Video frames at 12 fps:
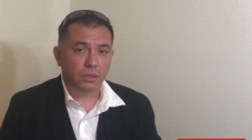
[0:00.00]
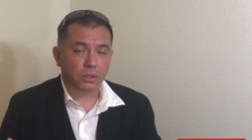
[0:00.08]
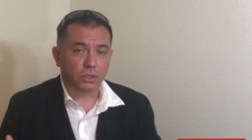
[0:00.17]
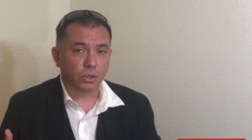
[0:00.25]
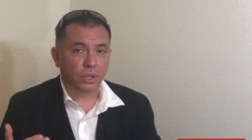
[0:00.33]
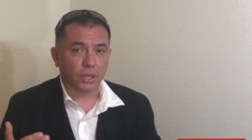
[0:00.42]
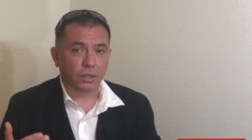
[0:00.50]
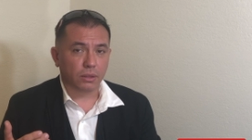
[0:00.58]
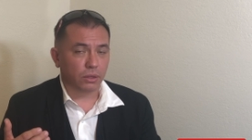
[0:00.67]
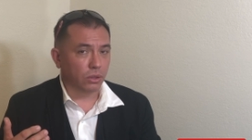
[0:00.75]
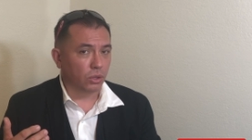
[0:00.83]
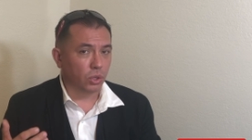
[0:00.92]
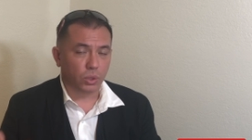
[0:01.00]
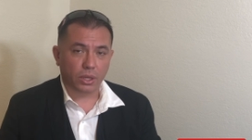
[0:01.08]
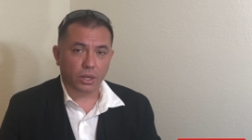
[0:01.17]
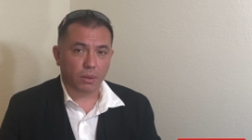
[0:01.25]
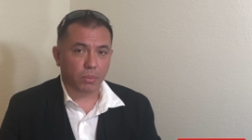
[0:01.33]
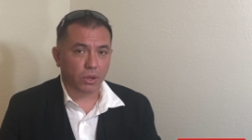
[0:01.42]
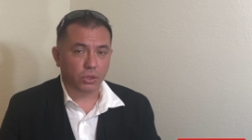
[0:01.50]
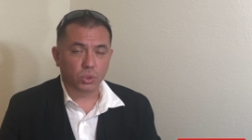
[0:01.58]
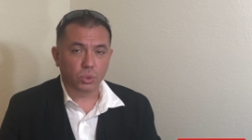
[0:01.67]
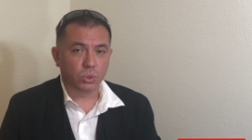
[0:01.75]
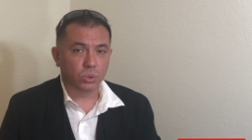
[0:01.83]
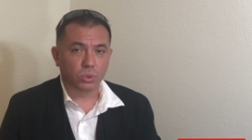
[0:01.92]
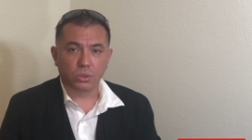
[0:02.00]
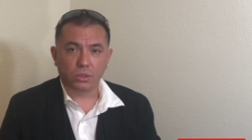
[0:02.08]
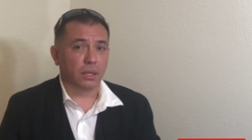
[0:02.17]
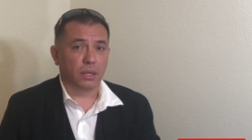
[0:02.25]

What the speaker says: you can look it up on Google.